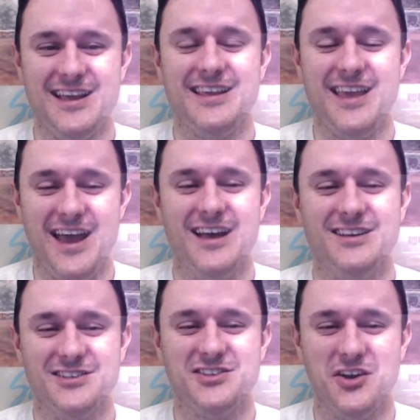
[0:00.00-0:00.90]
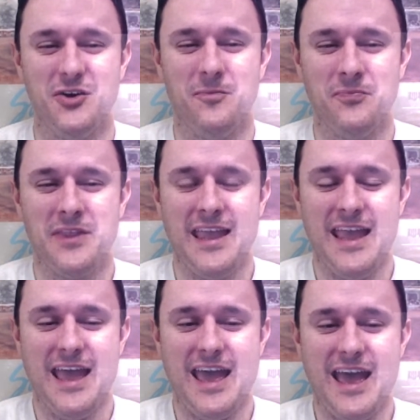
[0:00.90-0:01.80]
Yeah. So
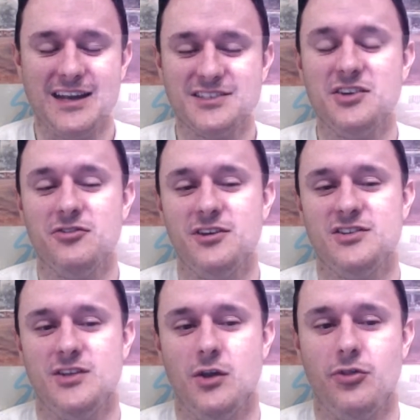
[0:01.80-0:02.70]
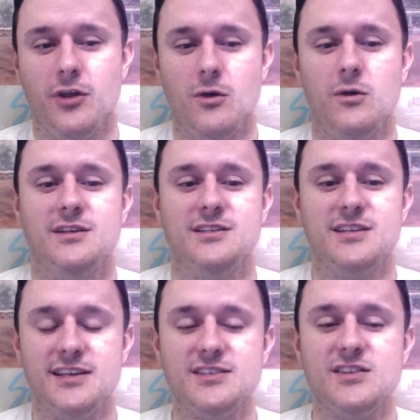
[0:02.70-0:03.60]
on a serious note, though,
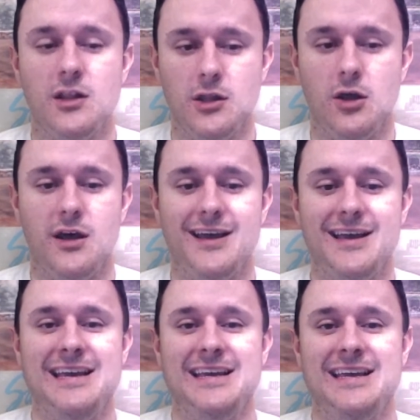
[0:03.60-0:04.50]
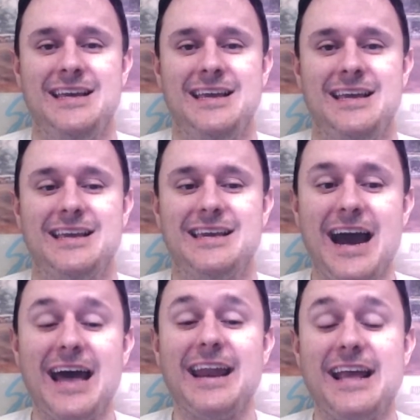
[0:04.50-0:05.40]
Tiz the Law
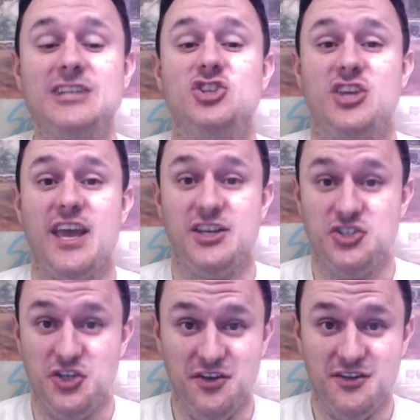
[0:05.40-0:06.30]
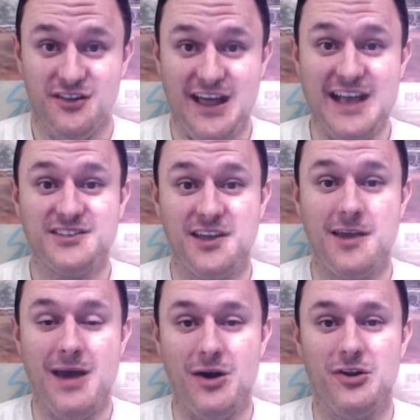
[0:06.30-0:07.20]
got an education last time
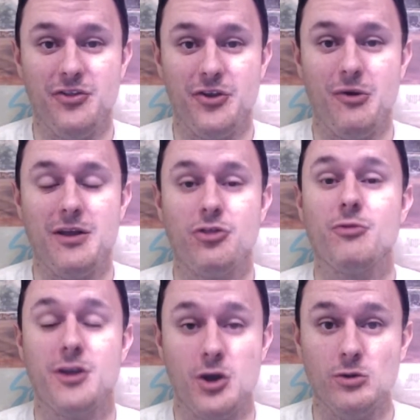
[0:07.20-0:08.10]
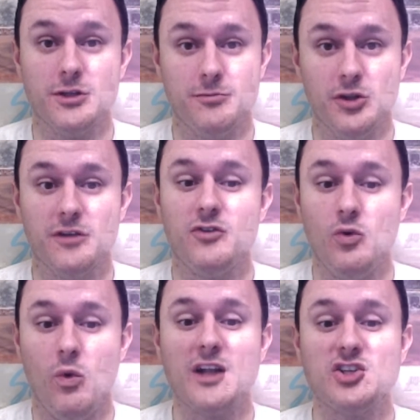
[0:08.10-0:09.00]
out in the Grade 3 Holy Bull. If you
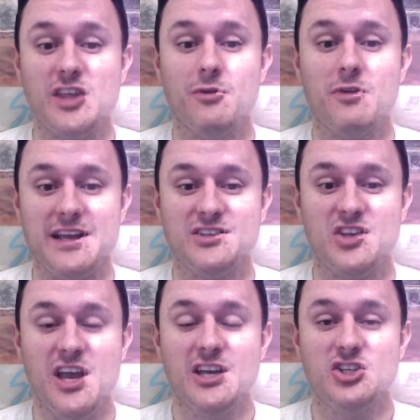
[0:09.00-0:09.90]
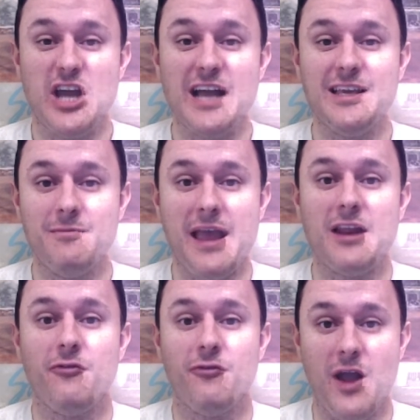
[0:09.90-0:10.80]
watch that race, jockey Manny
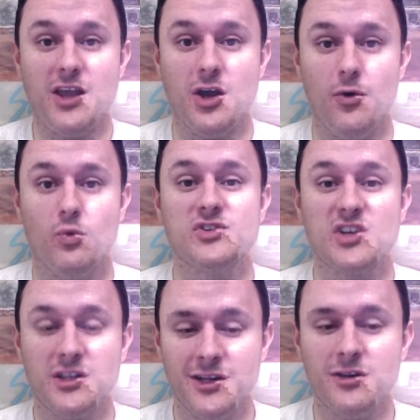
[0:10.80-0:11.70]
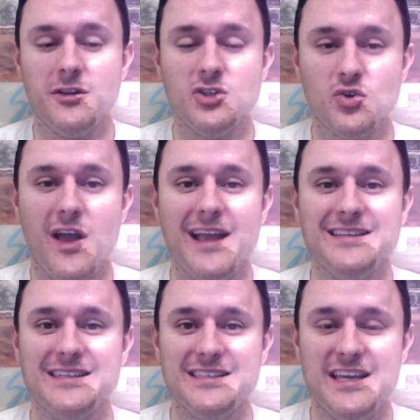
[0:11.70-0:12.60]
Franco was clearly trying
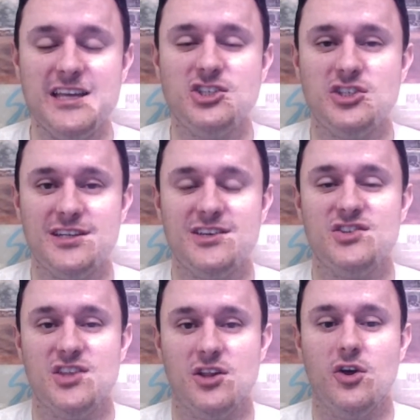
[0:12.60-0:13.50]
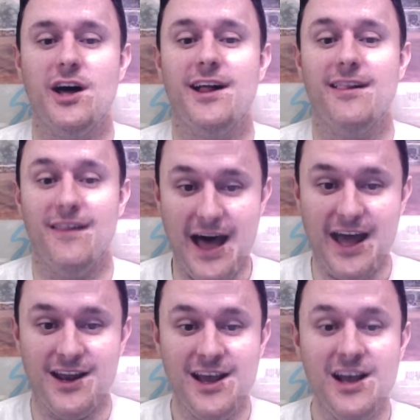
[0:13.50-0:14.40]
to teach Tiz the Law a
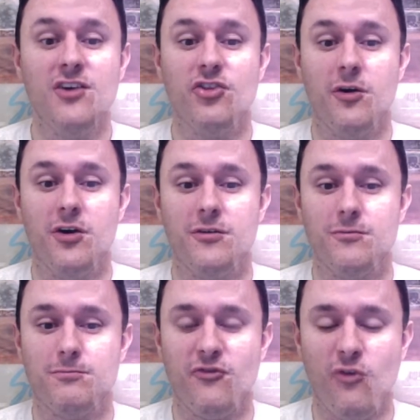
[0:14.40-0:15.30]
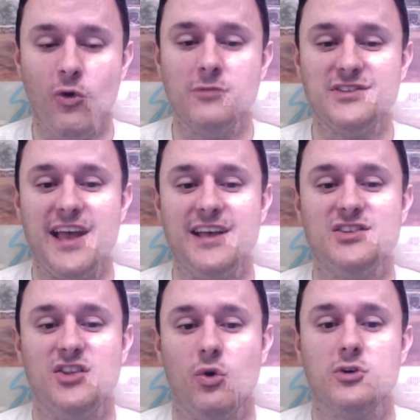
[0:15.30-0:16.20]
lot. The form says
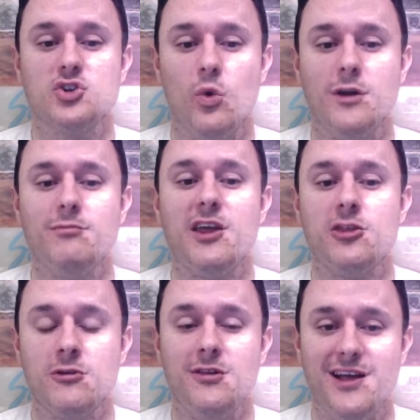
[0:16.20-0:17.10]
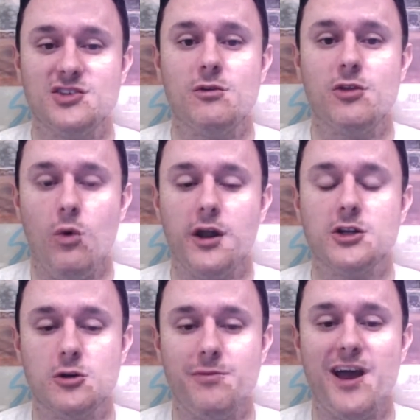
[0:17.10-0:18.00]
the horse won by 3 lengths with a
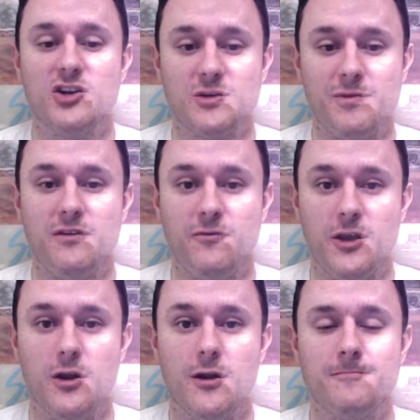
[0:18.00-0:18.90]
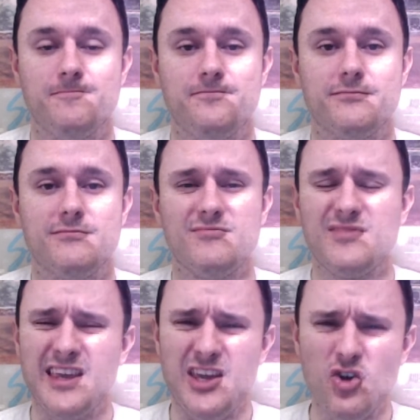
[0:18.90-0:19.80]
100 buyer speed figure.
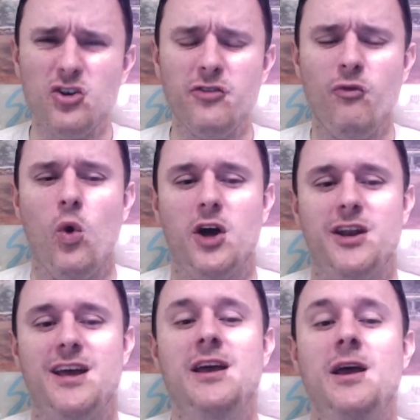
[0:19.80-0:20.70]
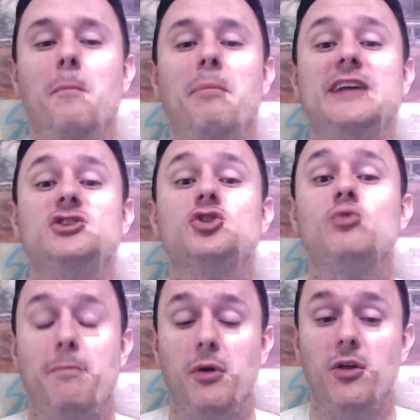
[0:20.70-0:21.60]
He could have won by
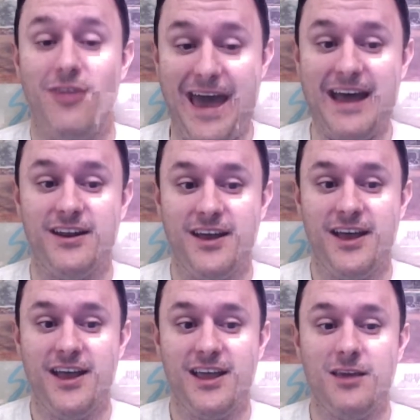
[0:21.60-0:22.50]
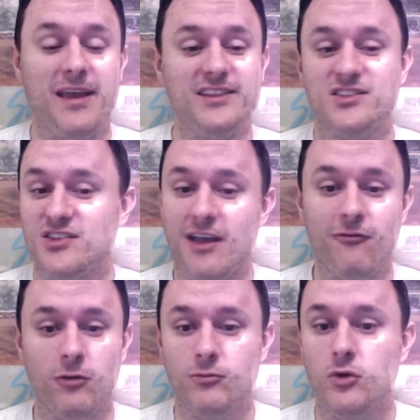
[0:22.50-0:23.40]
triple that. He made
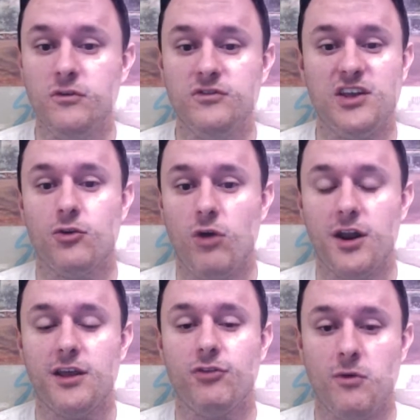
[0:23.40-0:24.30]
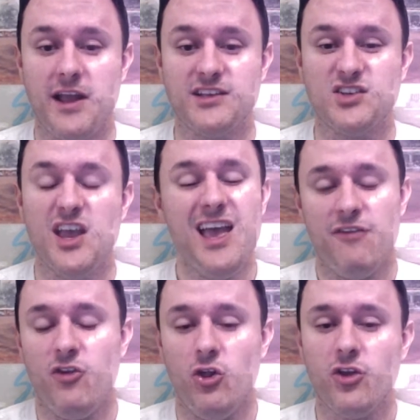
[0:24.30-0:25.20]
several moves in the running of the race. If
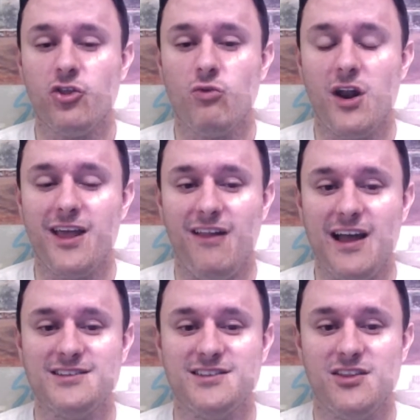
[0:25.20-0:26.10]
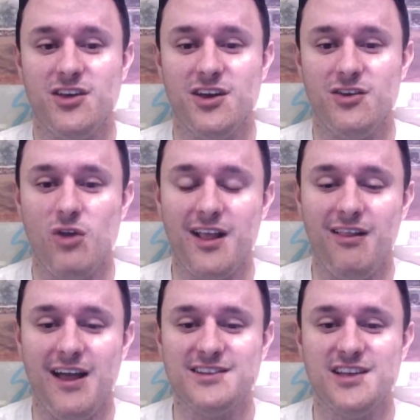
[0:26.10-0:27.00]
you look at the running lines, the running
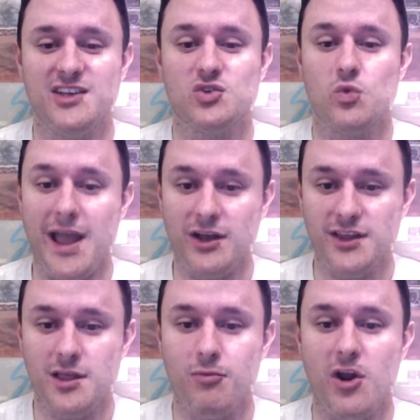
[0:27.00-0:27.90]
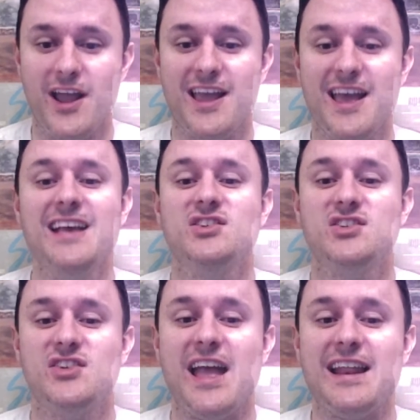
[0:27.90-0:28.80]
line says wrangled at the break,
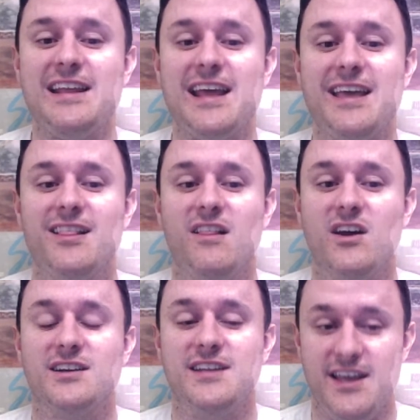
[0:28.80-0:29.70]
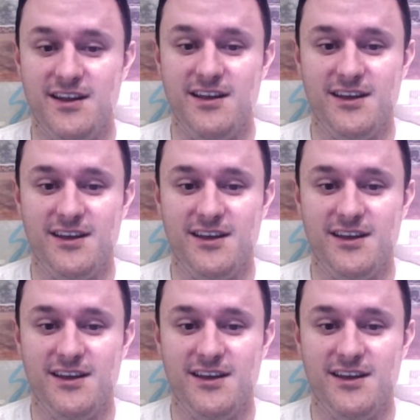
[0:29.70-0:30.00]
steadied, and lugged in.